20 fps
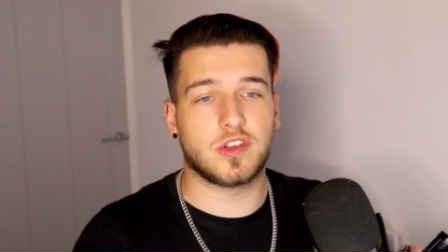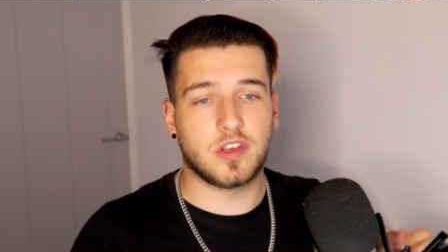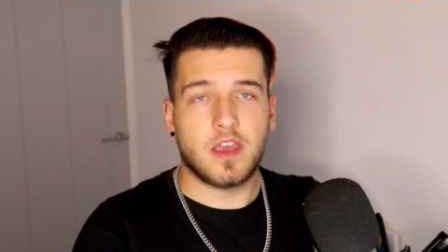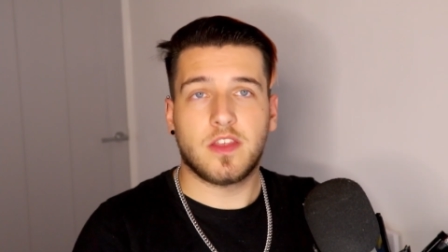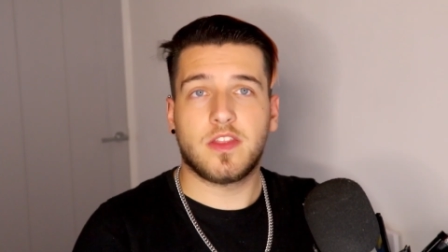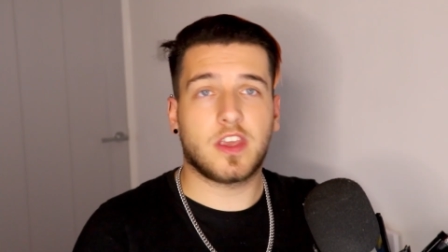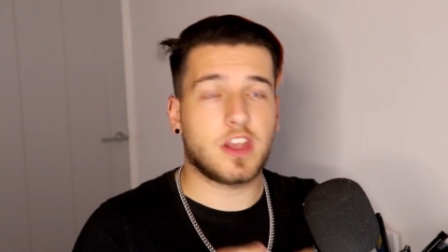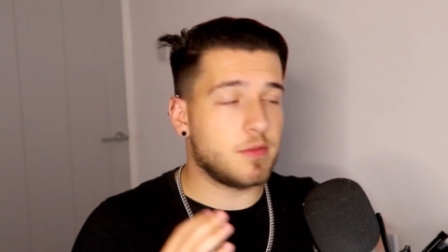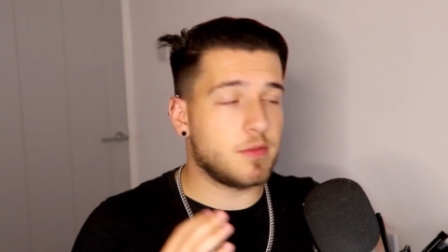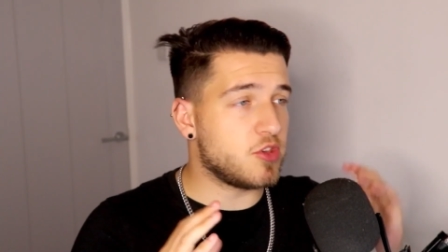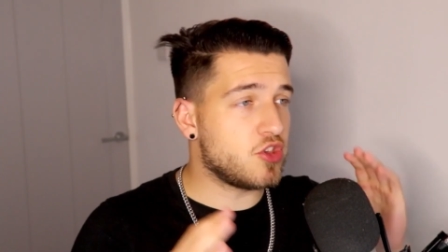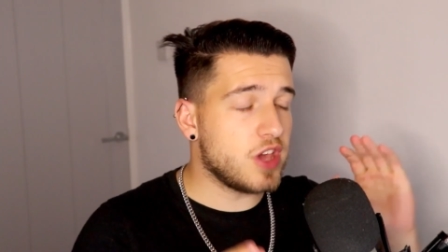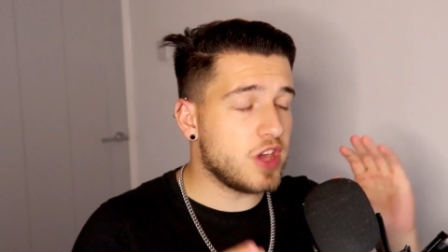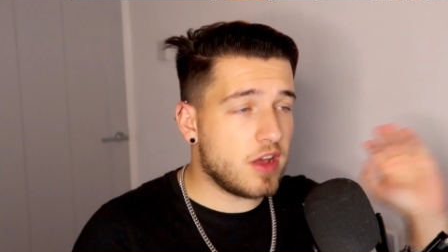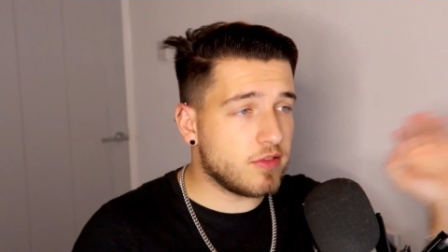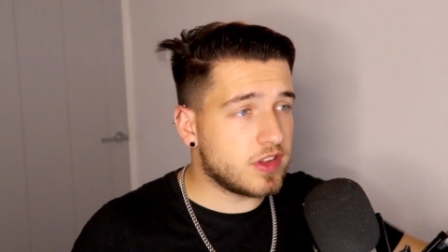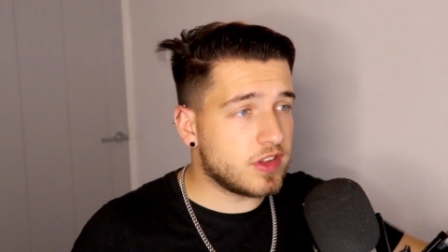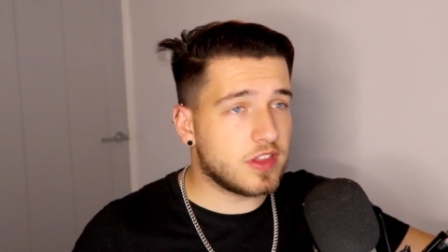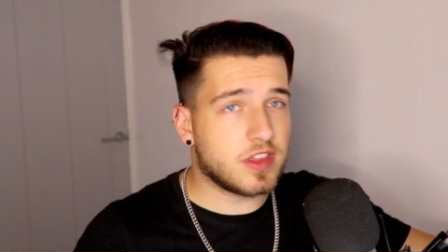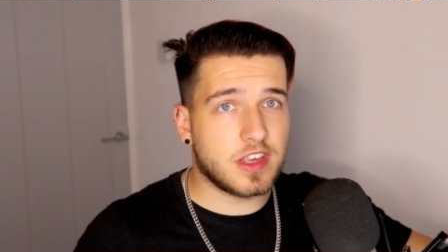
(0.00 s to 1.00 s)
They're going to be
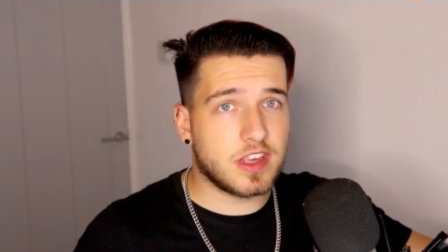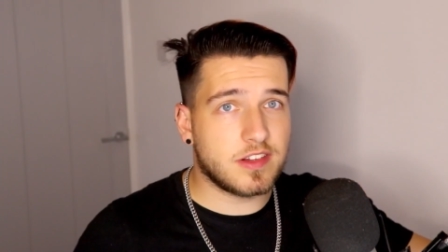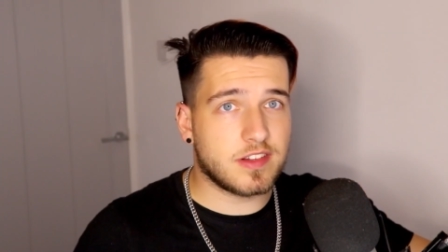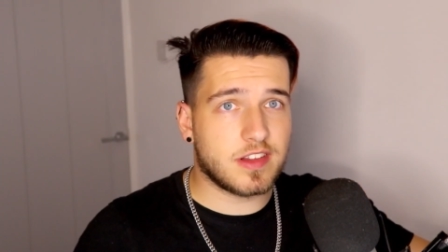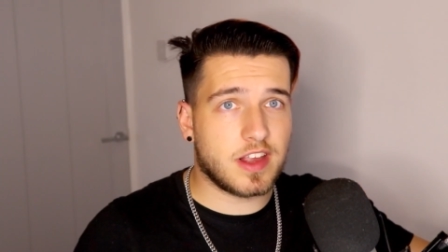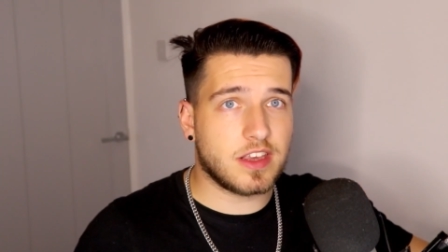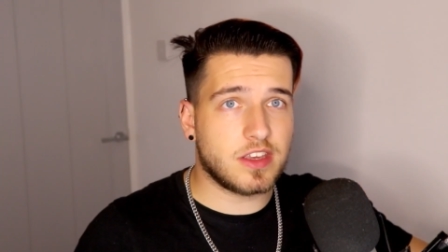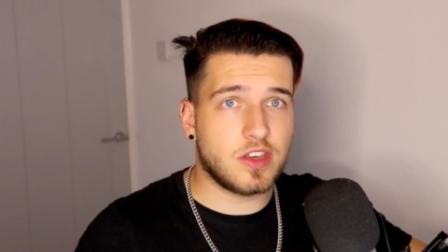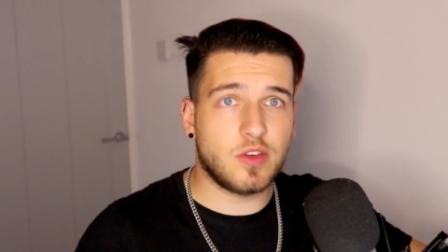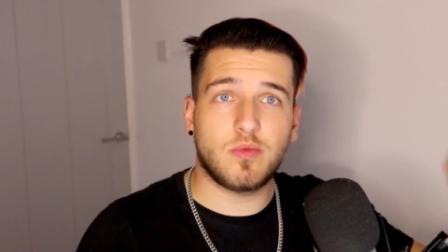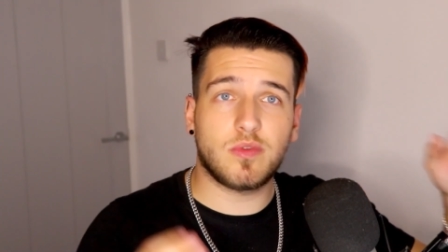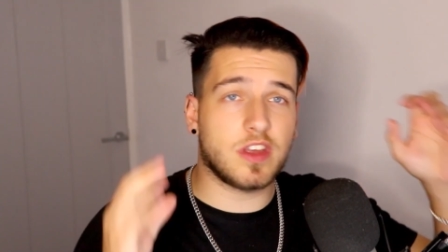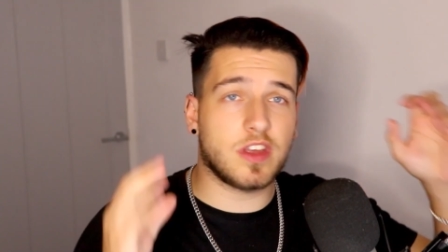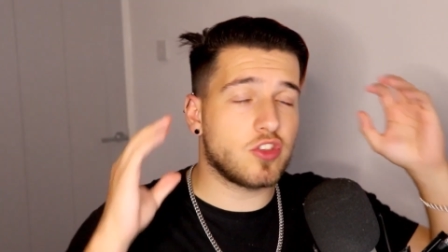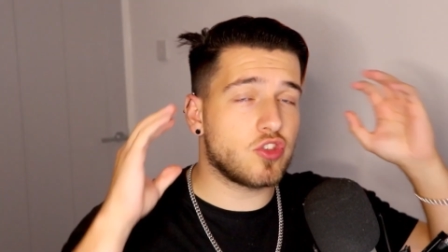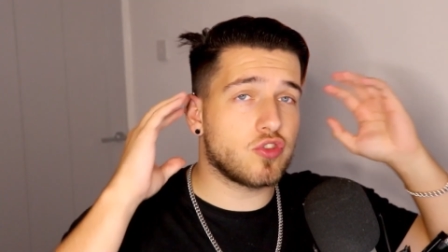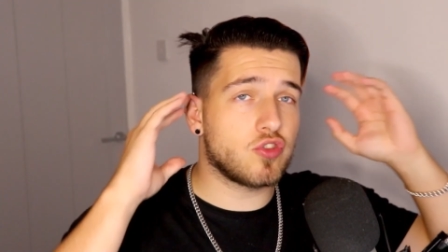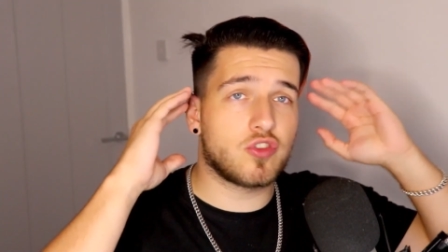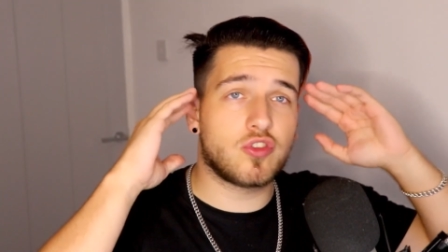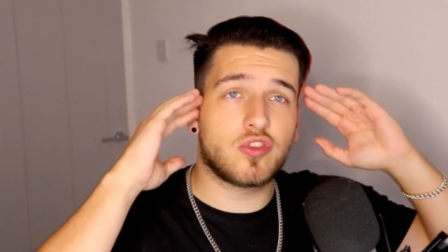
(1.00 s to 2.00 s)
shouting things at you that
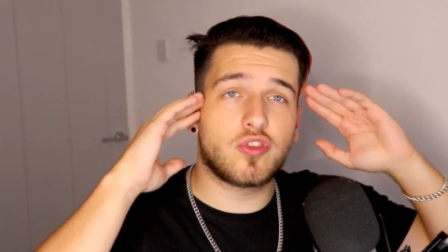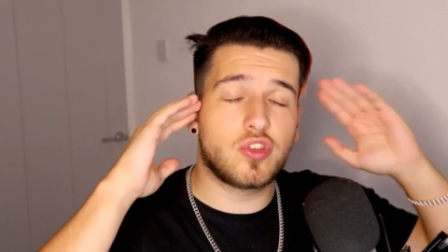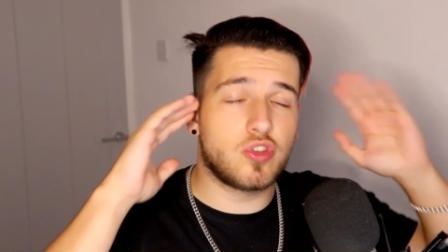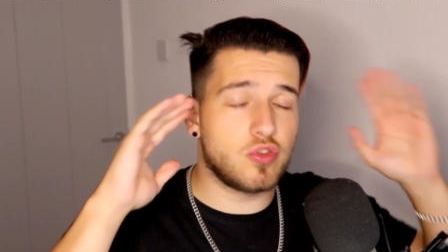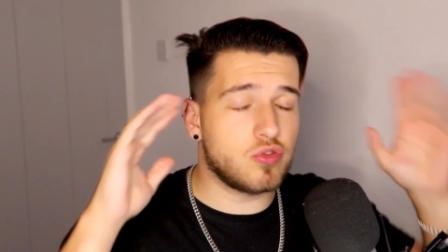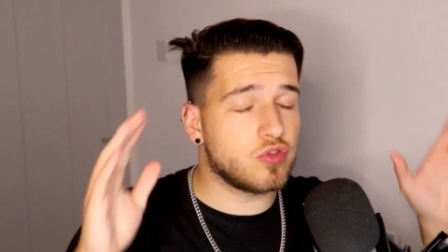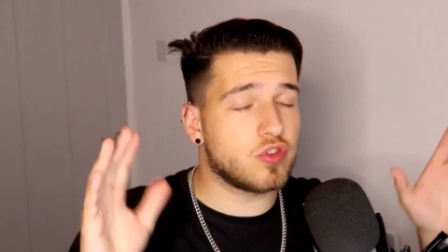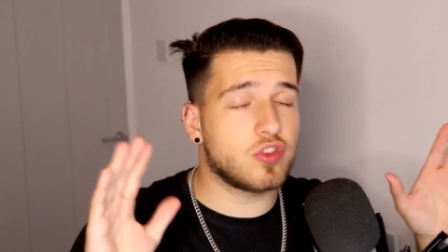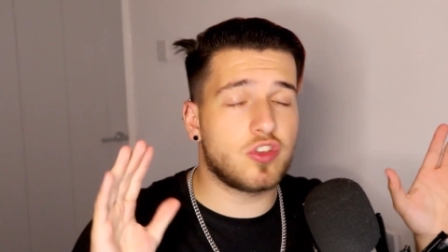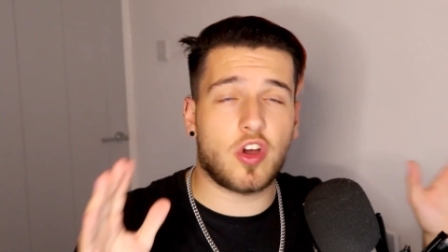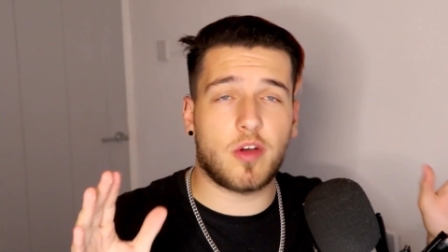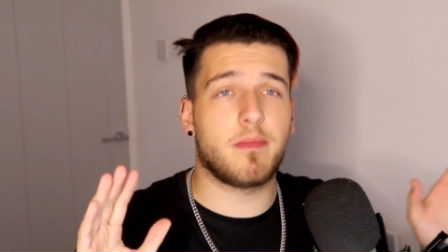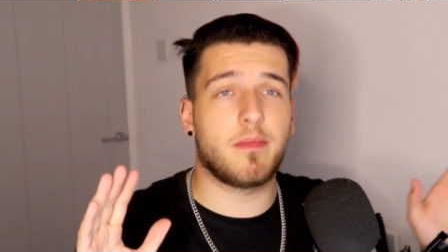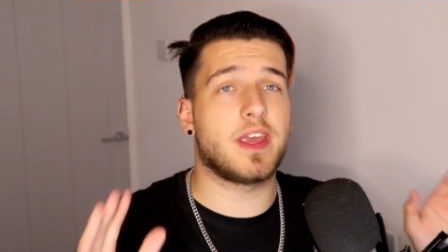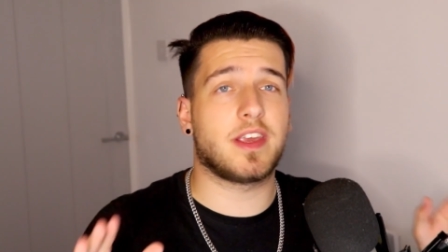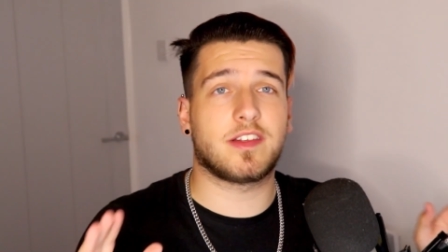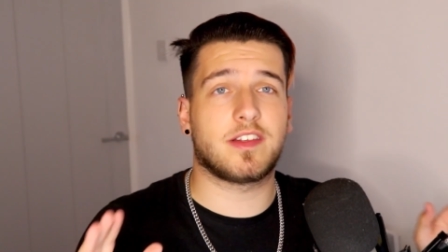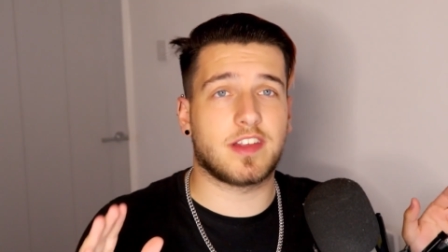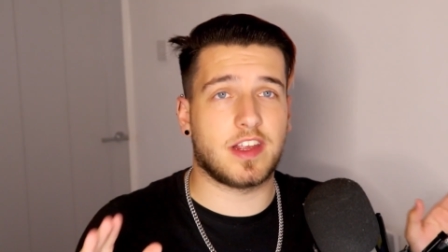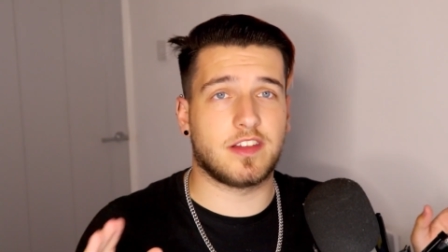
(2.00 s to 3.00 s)
just does not
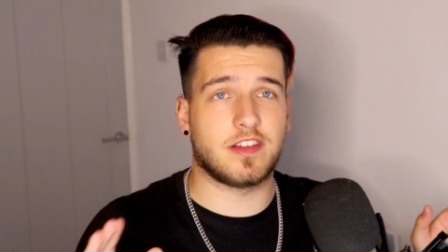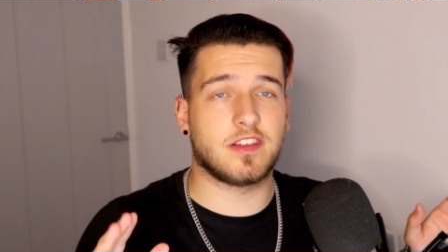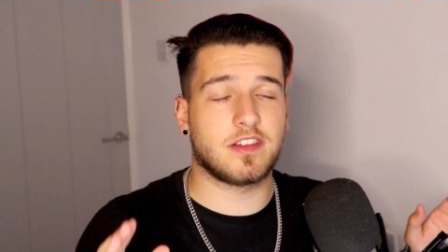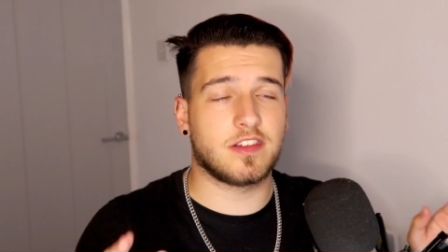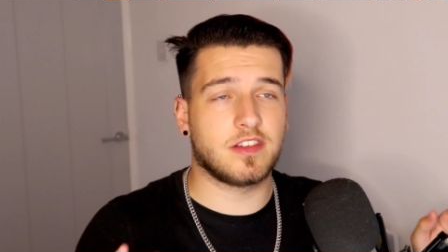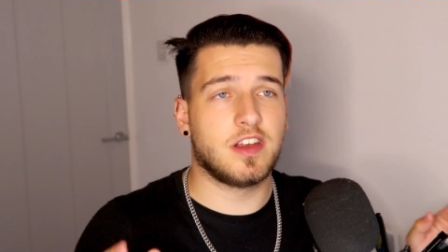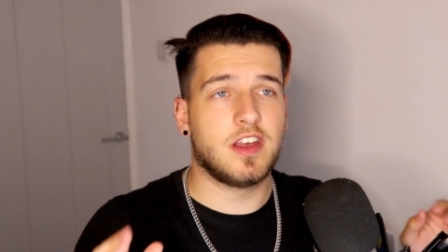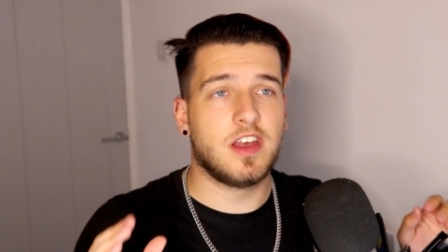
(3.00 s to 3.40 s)
make sense.